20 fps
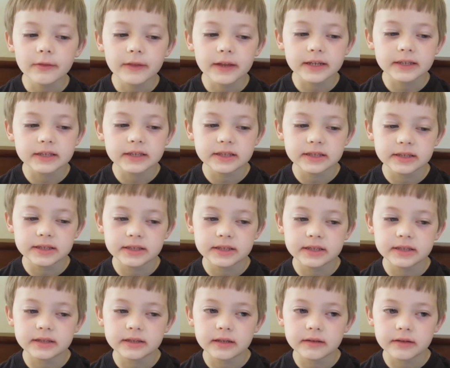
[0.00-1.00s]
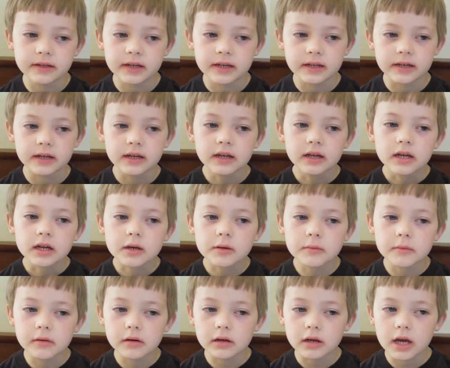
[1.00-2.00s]
Then she, then
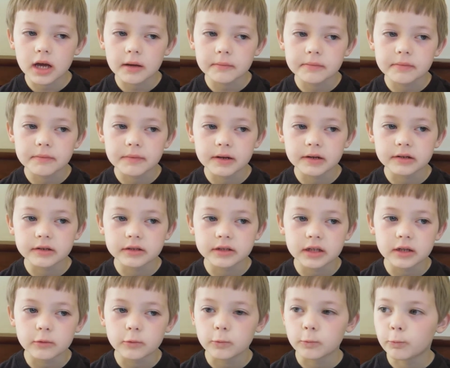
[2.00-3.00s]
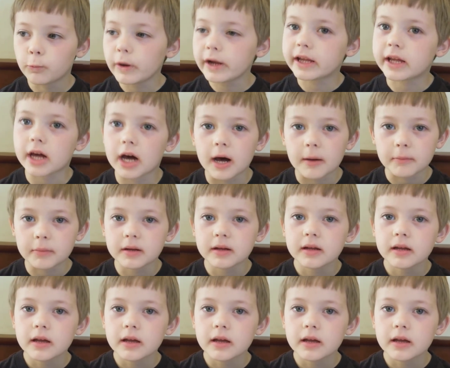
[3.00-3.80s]
and the capybara said, Wake up